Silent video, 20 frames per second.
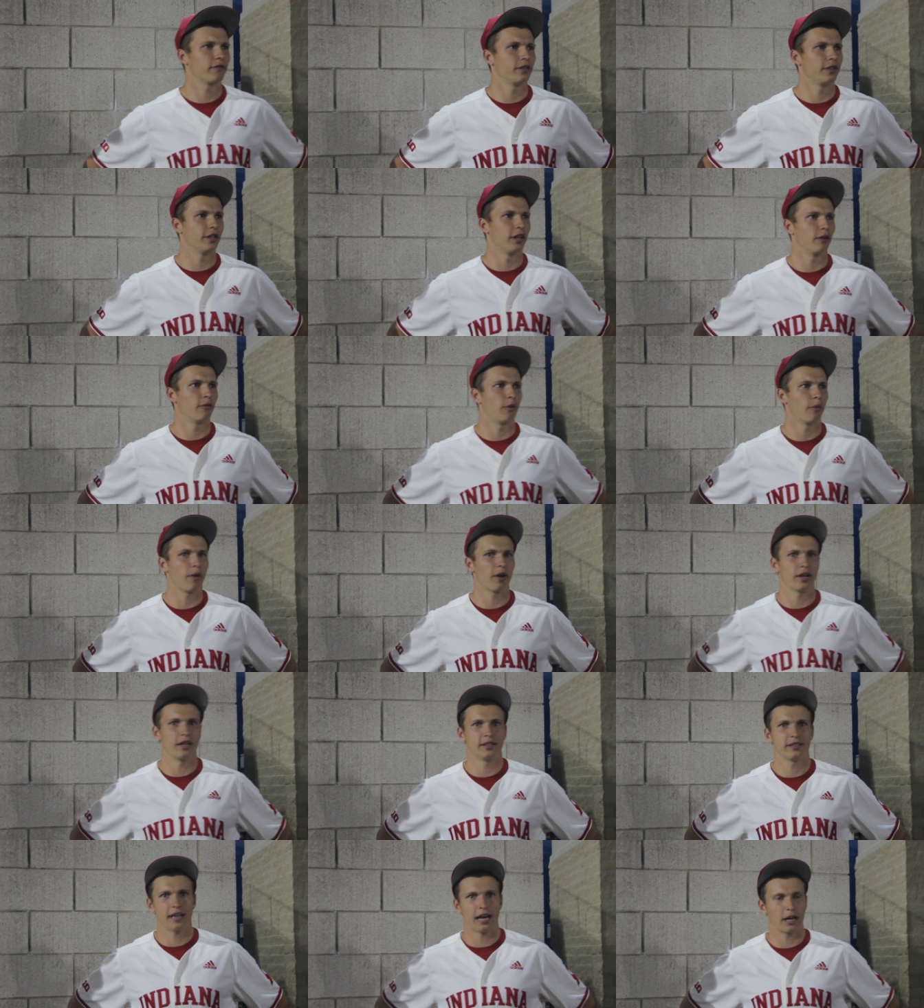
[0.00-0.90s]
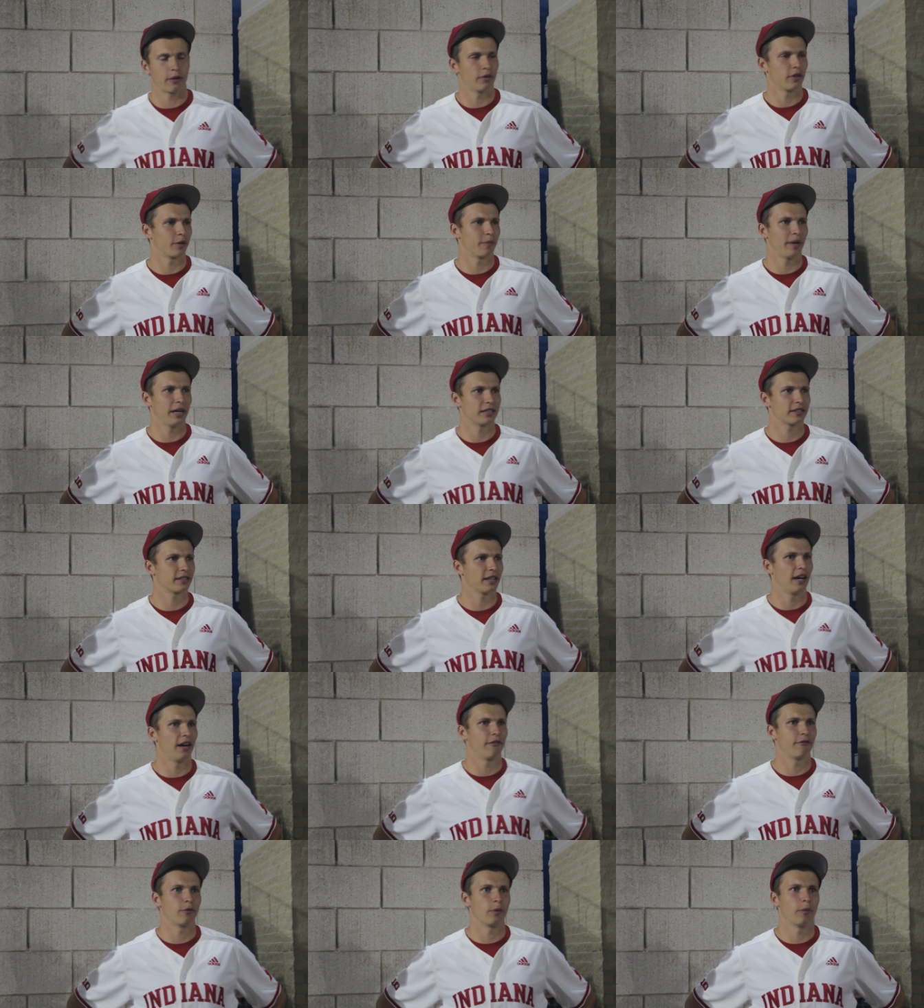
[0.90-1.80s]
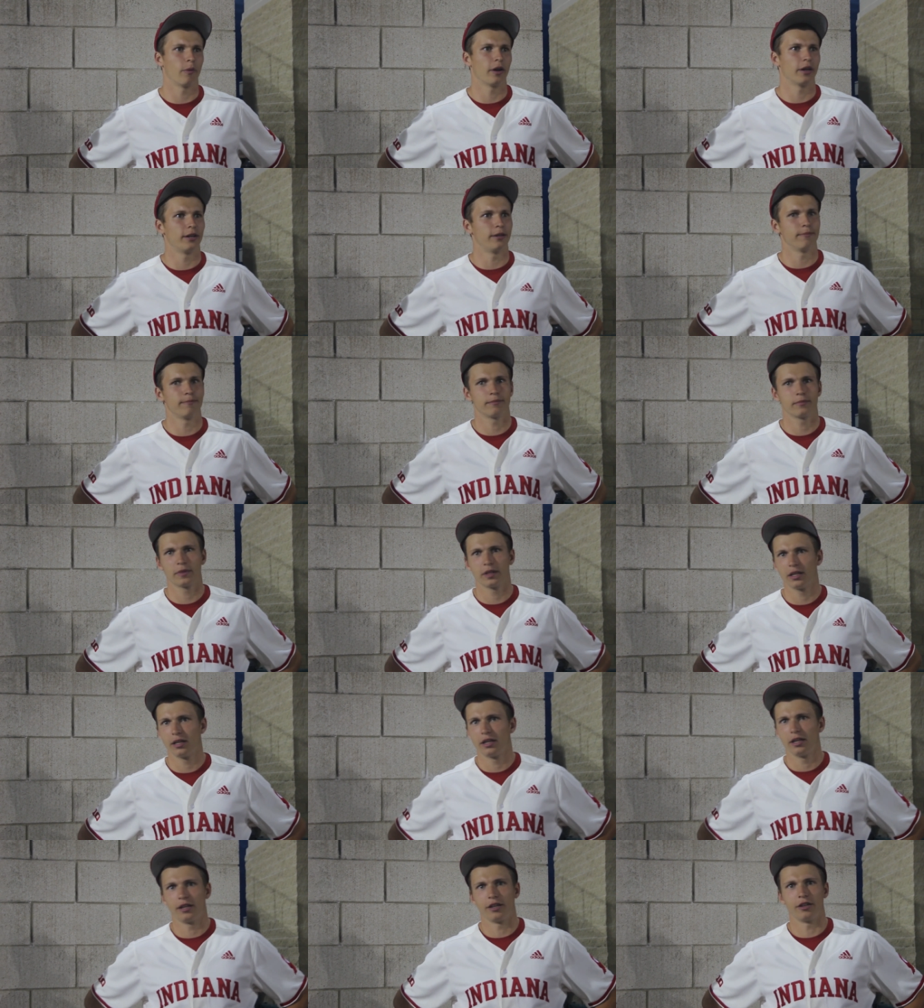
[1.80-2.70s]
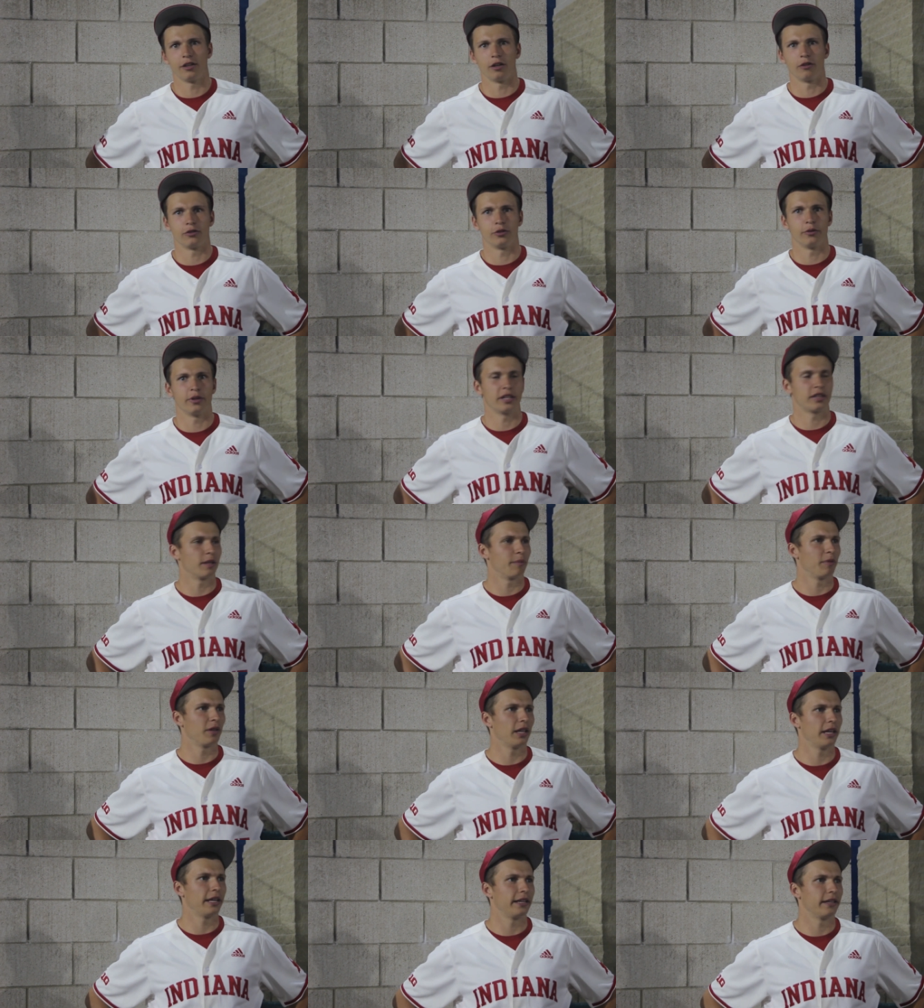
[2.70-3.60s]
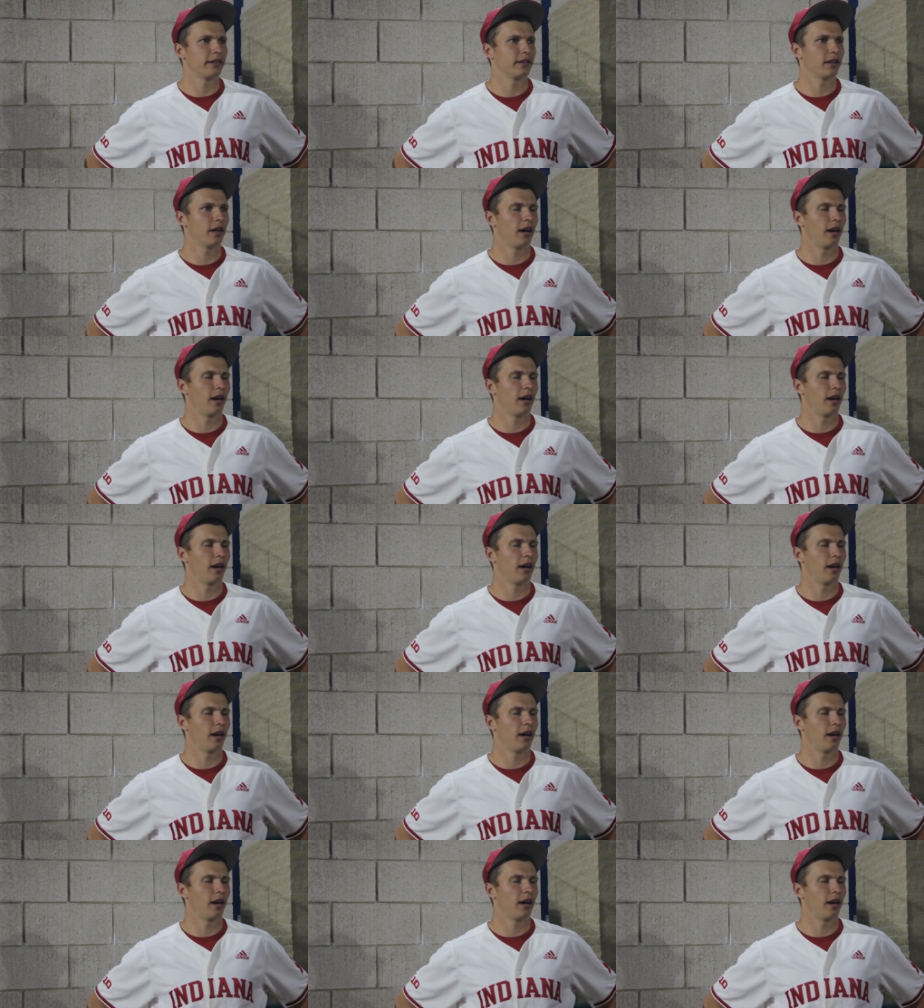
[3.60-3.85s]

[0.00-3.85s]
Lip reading: You know, we want to attack with our best stuff. We want to, you know, do it at the plate.